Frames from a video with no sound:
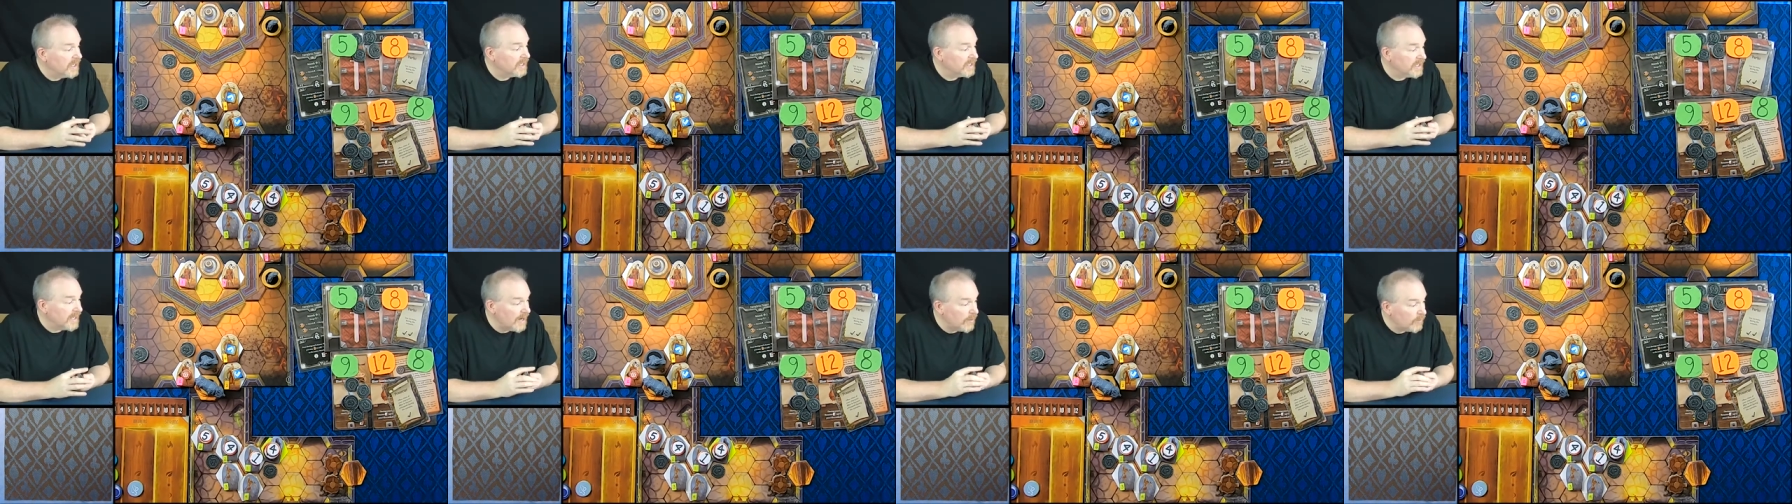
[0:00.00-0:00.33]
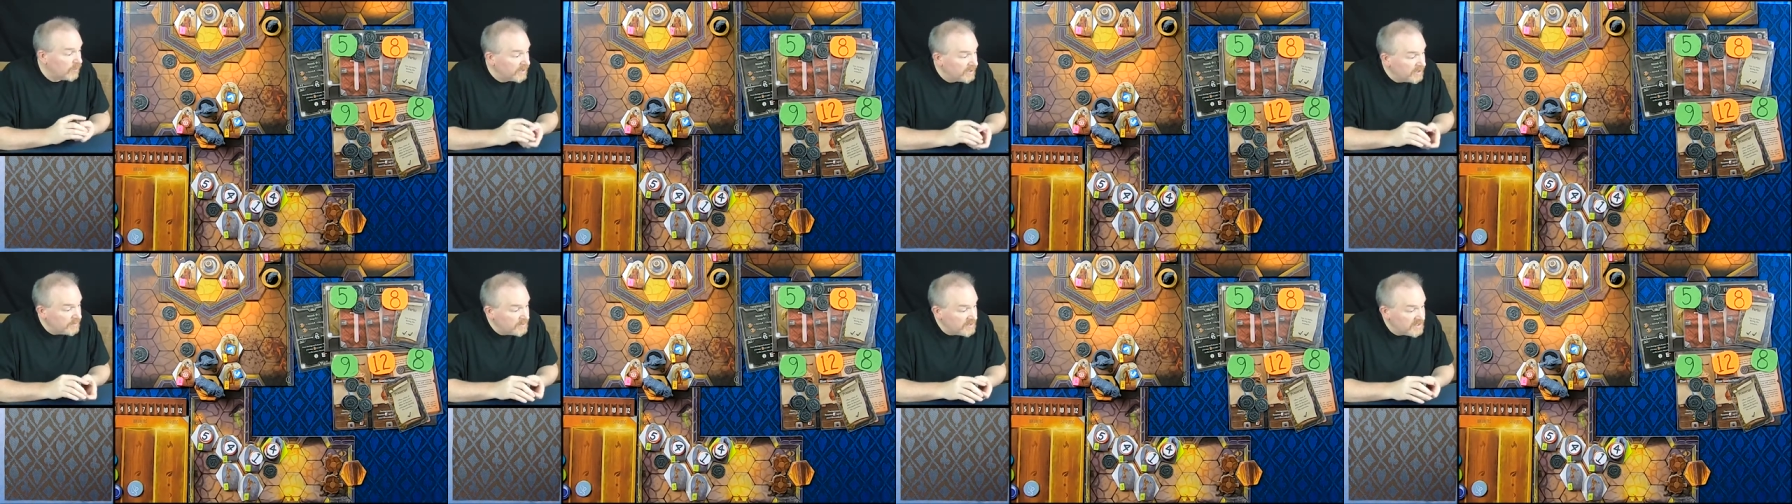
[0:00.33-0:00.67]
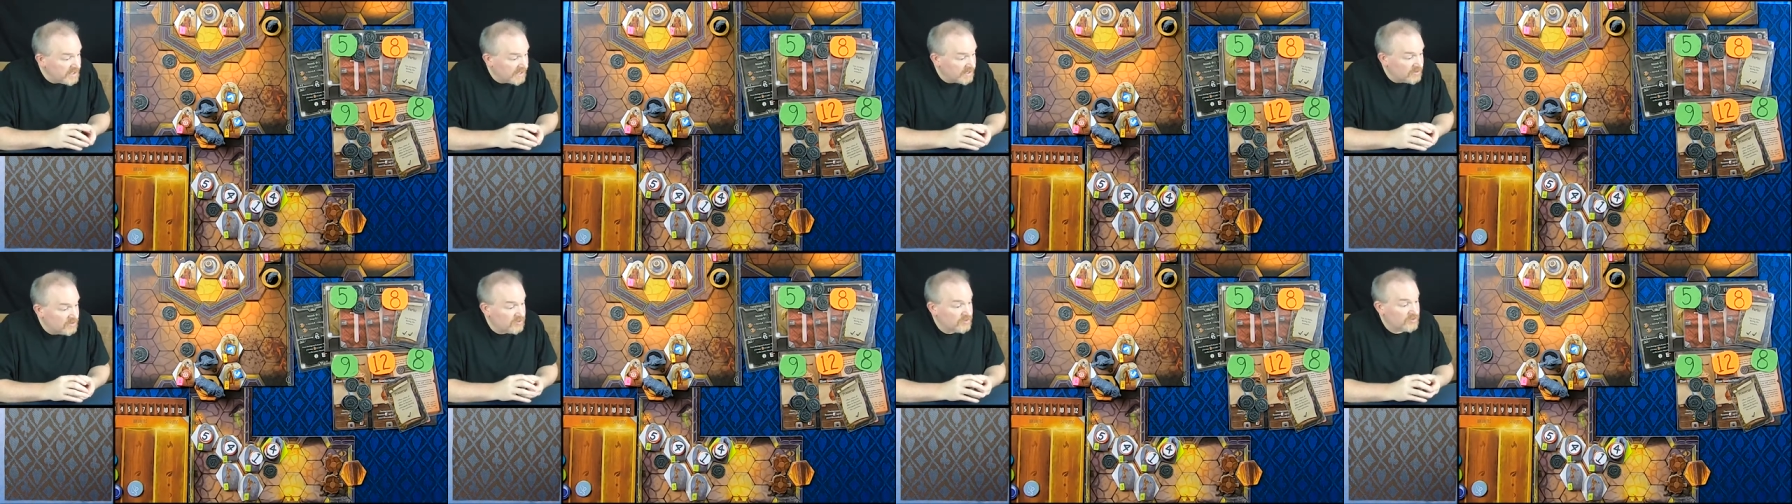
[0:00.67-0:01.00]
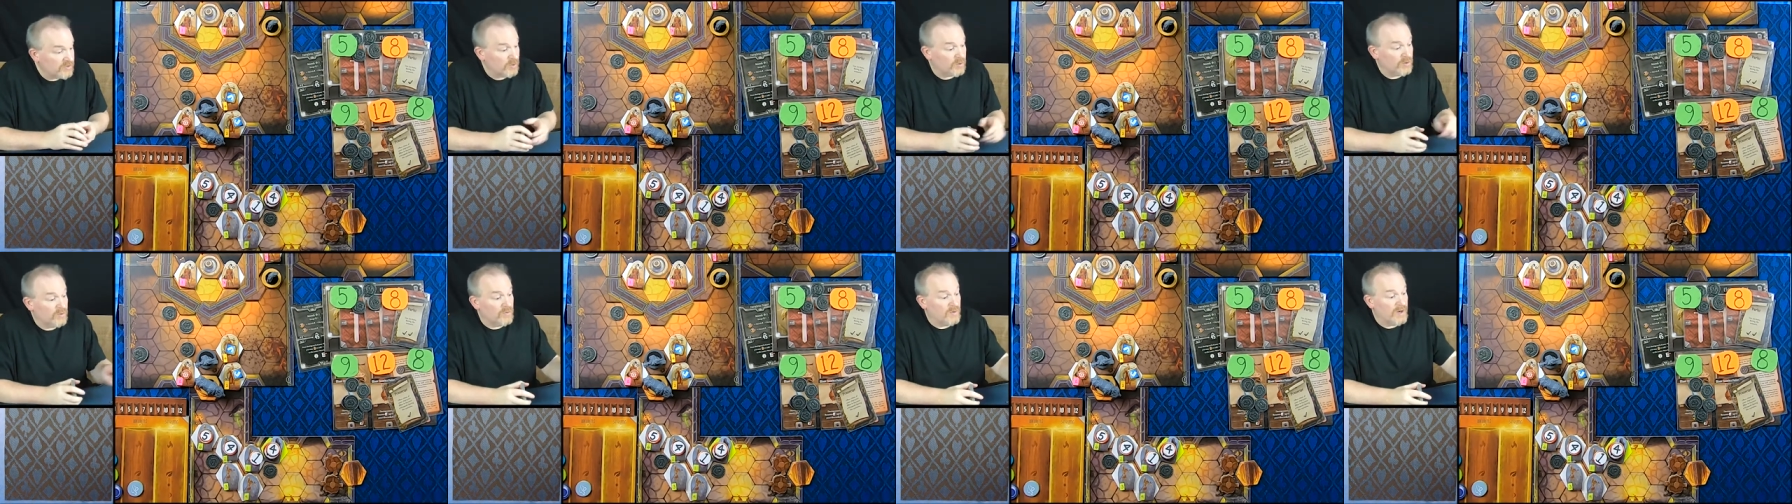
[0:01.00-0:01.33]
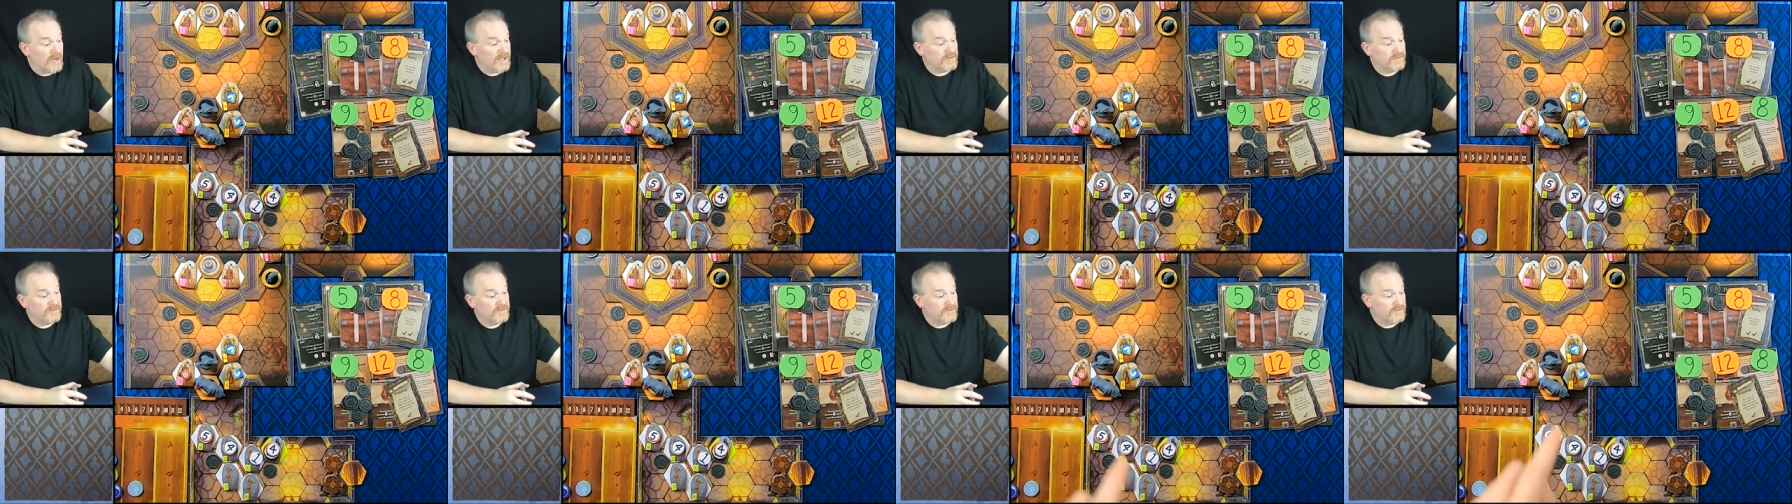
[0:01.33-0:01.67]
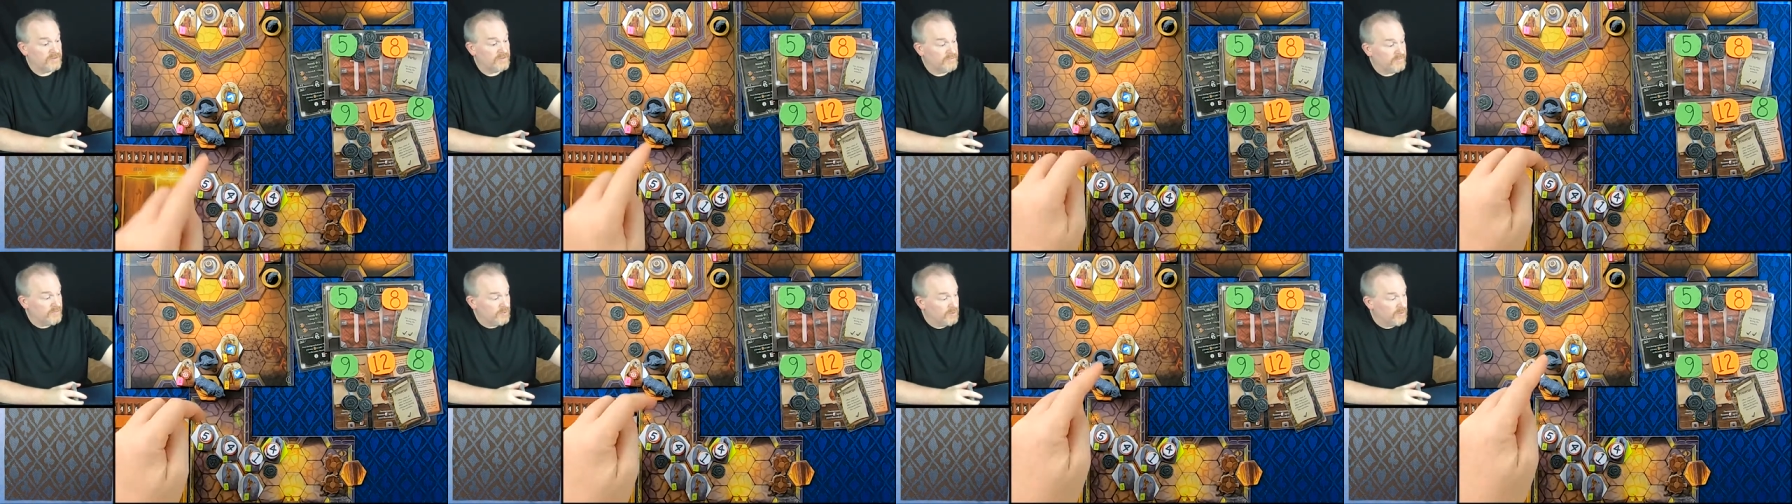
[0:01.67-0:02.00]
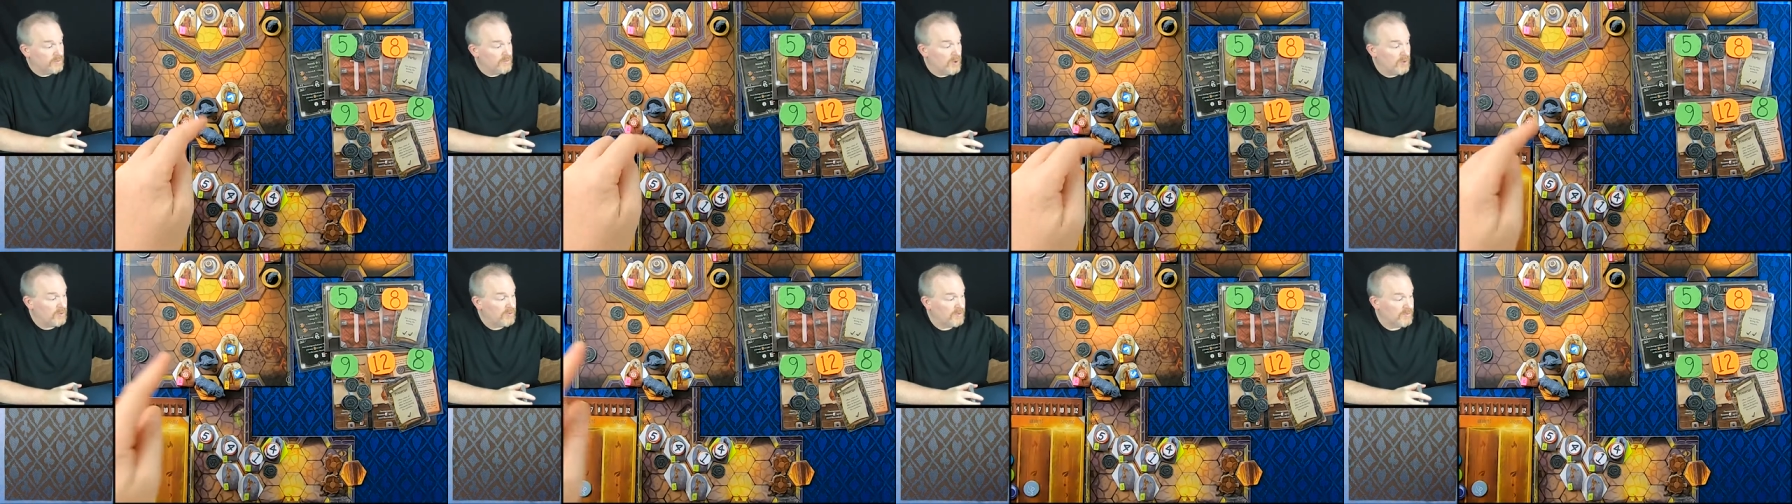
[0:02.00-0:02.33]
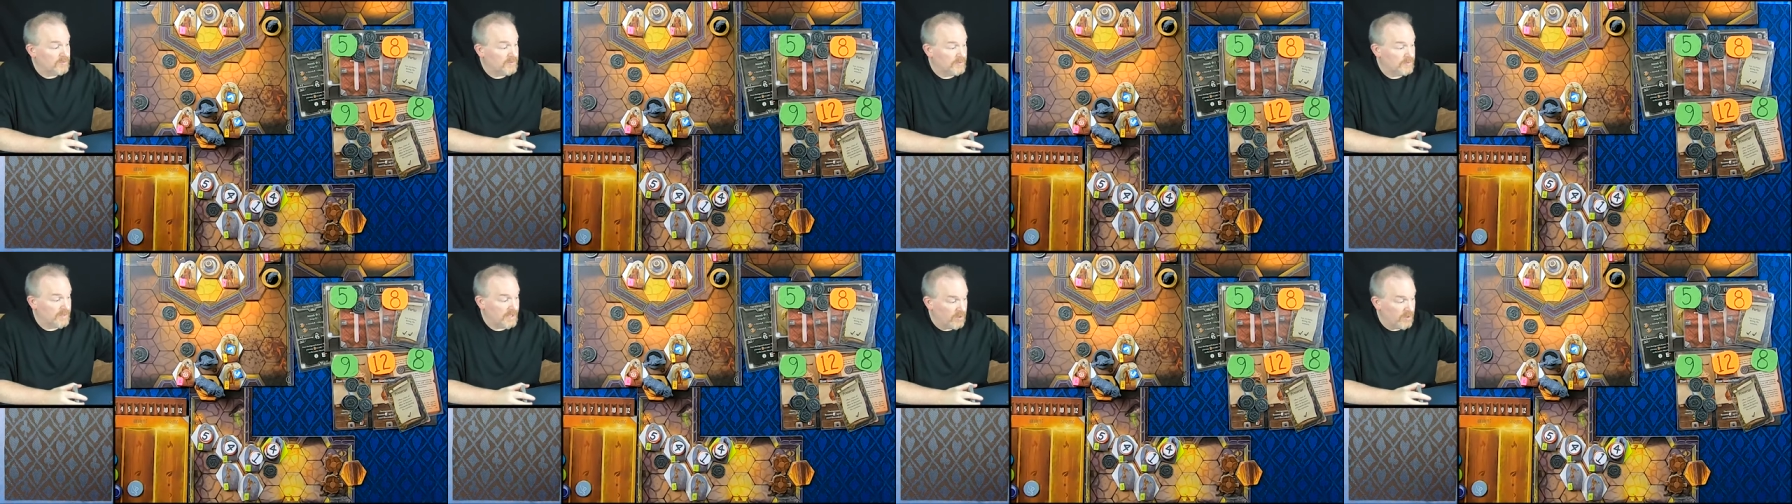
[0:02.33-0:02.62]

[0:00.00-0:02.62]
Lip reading: Yeah, we're going to be taking short rests for both of them.